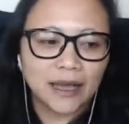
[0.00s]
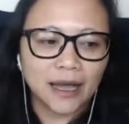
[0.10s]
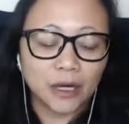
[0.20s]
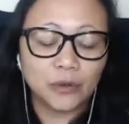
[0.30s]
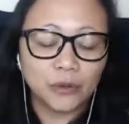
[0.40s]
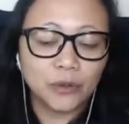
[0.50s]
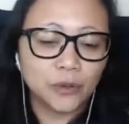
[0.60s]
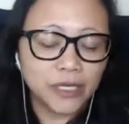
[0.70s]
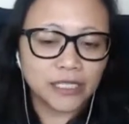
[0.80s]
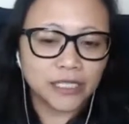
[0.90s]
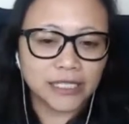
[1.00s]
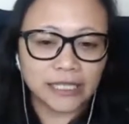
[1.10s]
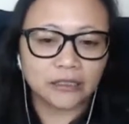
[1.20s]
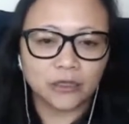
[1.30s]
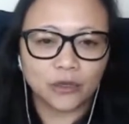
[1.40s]
who is
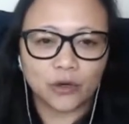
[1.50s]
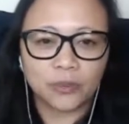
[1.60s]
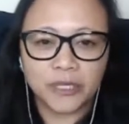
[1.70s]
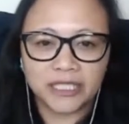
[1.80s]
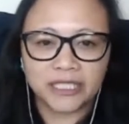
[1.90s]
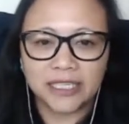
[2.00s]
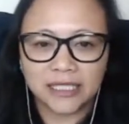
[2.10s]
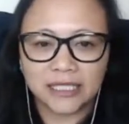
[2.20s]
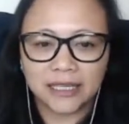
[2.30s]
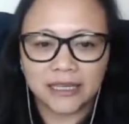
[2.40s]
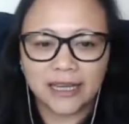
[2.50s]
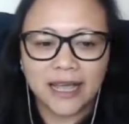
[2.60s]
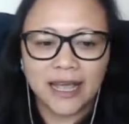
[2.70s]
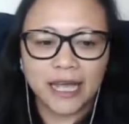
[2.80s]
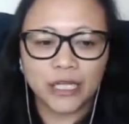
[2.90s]
settled or British citizen,
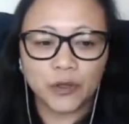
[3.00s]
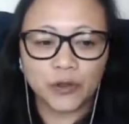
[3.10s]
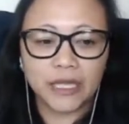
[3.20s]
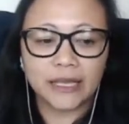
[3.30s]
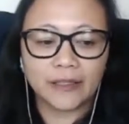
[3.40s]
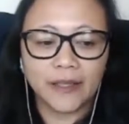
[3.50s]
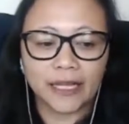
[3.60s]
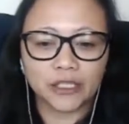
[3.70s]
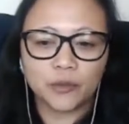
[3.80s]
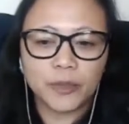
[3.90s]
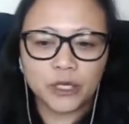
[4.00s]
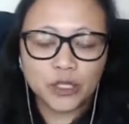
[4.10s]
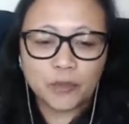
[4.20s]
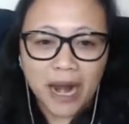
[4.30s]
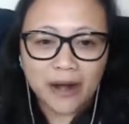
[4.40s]
and you think that, oh, because
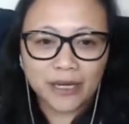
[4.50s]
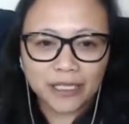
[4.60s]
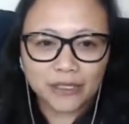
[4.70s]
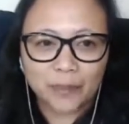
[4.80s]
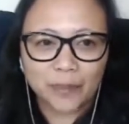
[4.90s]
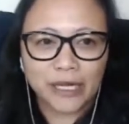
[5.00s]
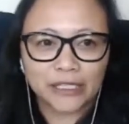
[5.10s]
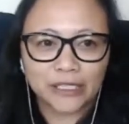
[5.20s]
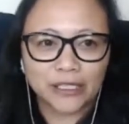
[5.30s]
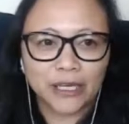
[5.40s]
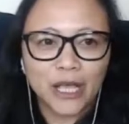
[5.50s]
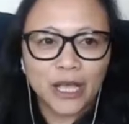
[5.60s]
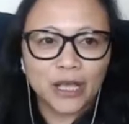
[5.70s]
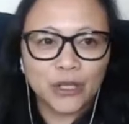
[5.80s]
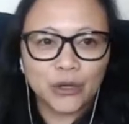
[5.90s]
you're married to that person,
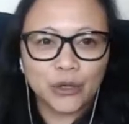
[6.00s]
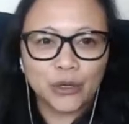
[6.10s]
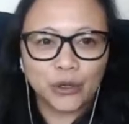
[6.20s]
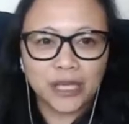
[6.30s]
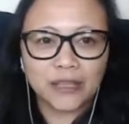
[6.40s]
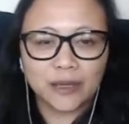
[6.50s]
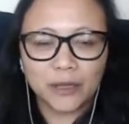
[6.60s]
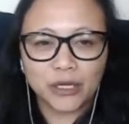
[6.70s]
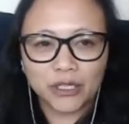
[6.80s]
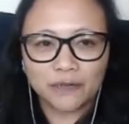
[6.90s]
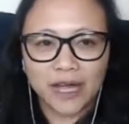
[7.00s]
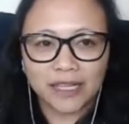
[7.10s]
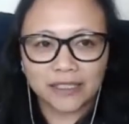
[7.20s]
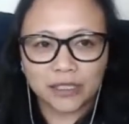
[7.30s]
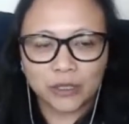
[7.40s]
you think that because you've
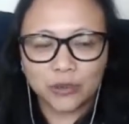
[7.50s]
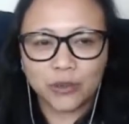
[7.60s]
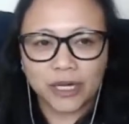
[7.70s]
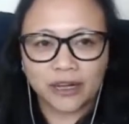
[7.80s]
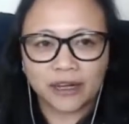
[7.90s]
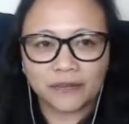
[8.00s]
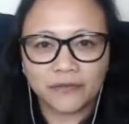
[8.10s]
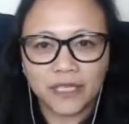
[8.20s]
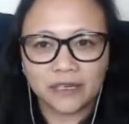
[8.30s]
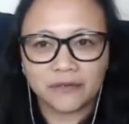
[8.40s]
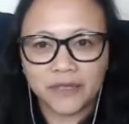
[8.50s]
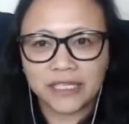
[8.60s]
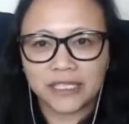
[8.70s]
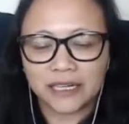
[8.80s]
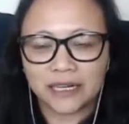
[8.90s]
had a 2.5-year
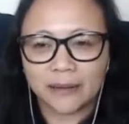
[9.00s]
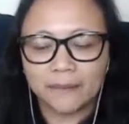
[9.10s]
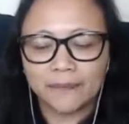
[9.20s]
visa,